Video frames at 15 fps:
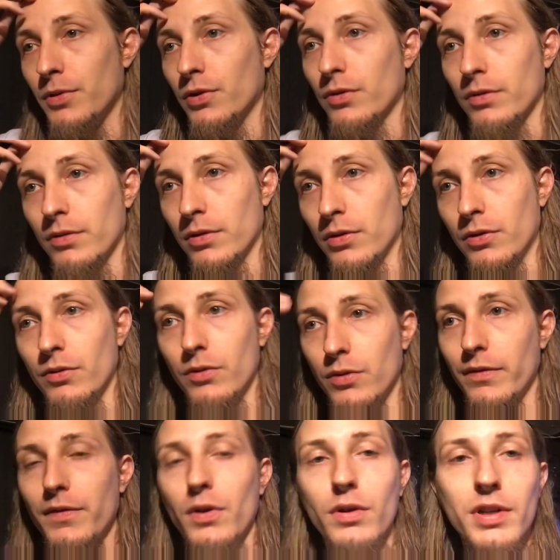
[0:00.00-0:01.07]
you'll you,
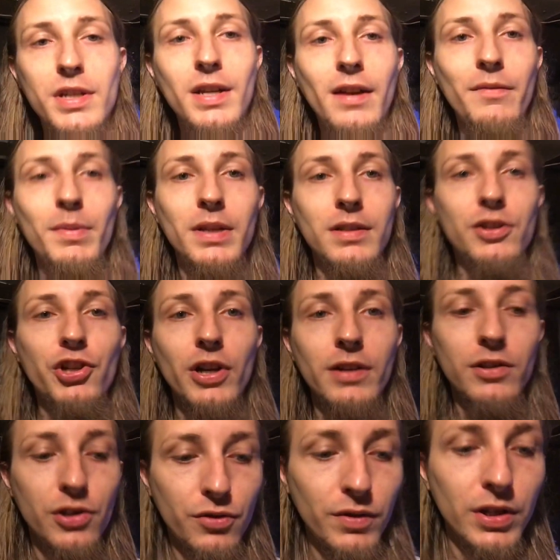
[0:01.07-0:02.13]
have noticed that I've been
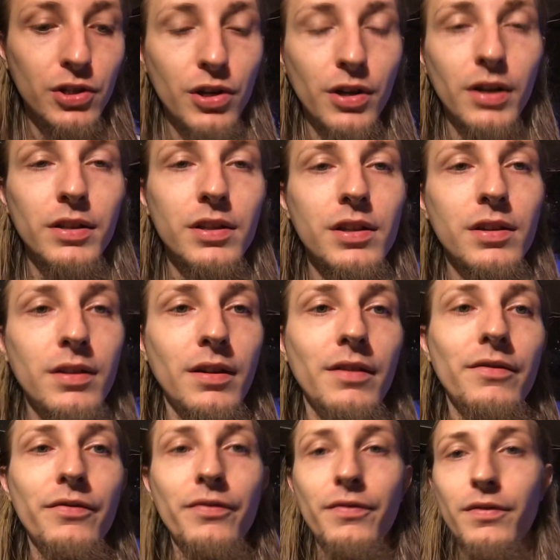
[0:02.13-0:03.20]
sharing screenshots
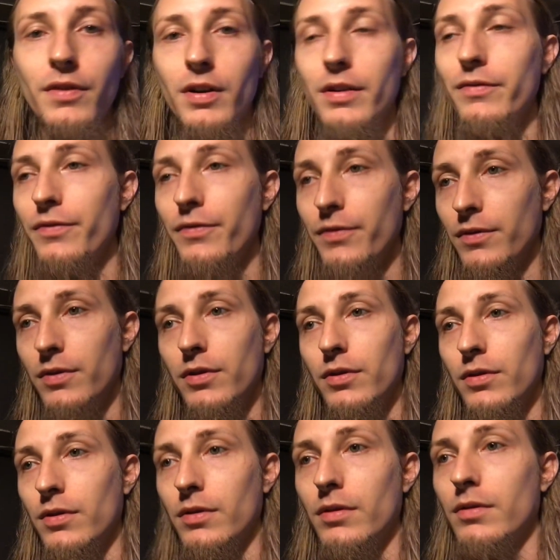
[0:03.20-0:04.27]
of of
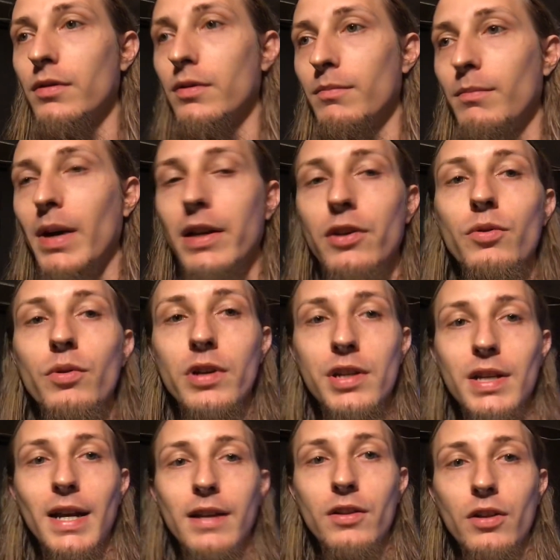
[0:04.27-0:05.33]
my newer
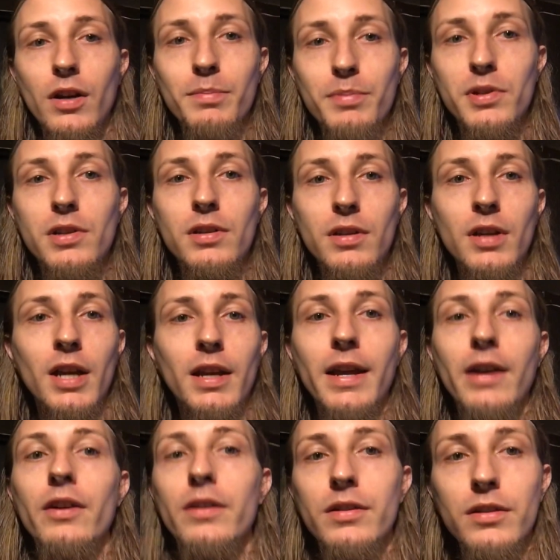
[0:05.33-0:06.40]
Cyclops
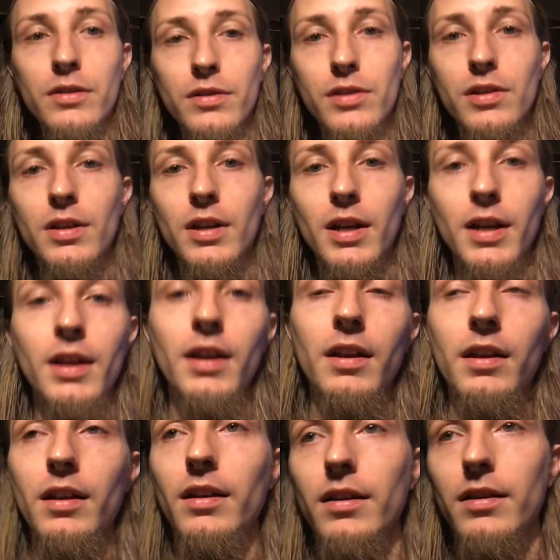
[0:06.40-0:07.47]
characters,
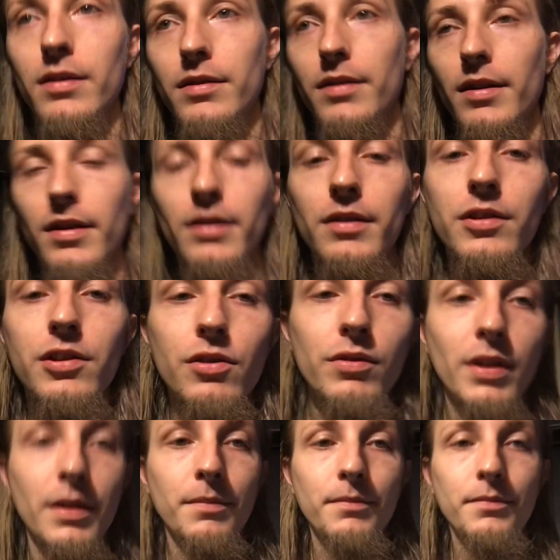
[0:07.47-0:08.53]
and uh, so
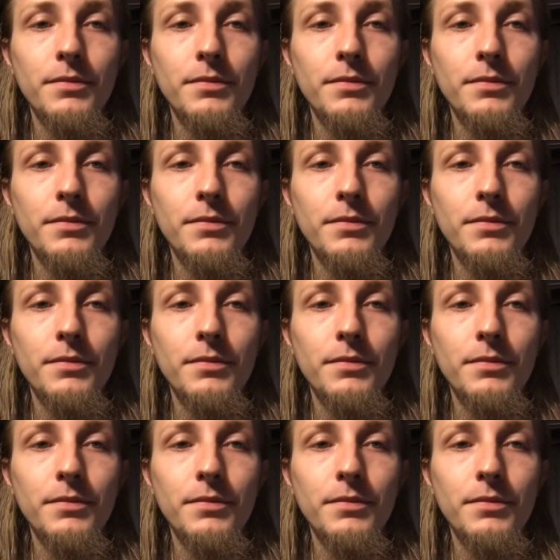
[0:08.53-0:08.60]
yeah,